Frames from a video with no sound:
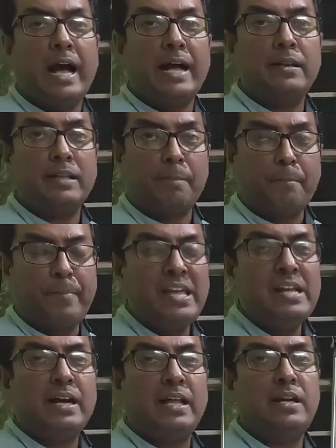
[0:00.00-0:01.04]
and the
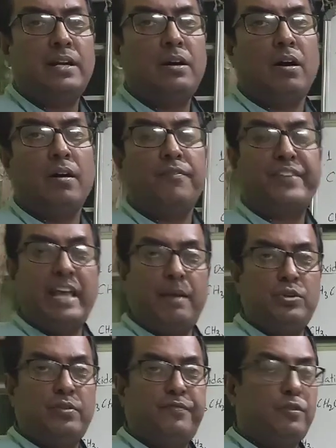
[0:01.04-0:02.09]
pink color of
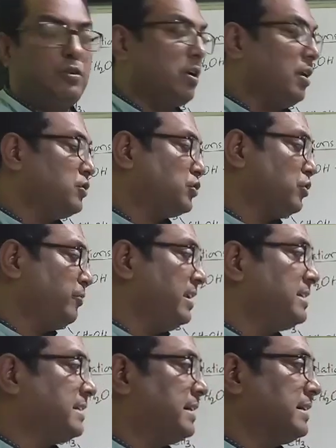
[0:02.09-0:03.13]
KMNO4 also
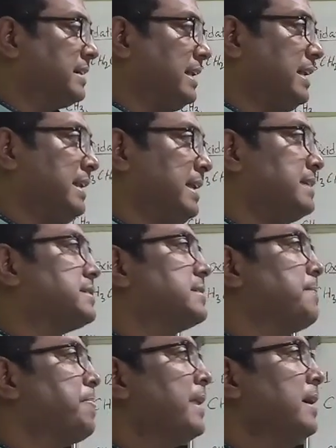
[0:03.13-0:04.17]
will turn
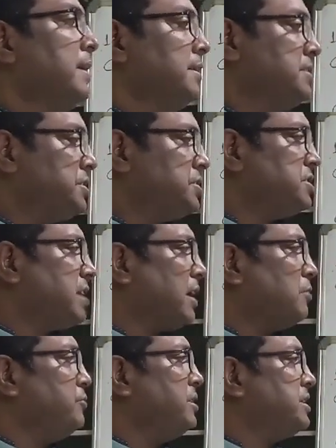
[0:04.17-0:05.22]
colorless. This is
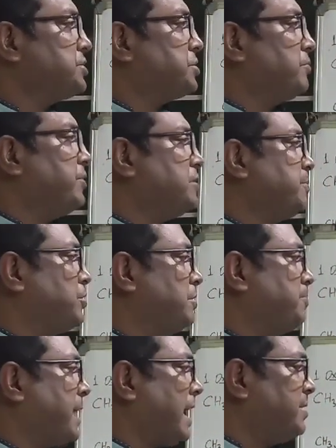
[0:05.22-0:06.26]
how we distinguish
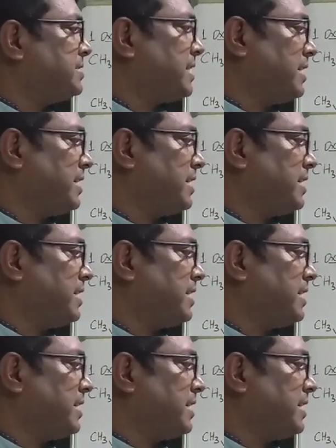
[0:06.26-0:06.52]
between primary,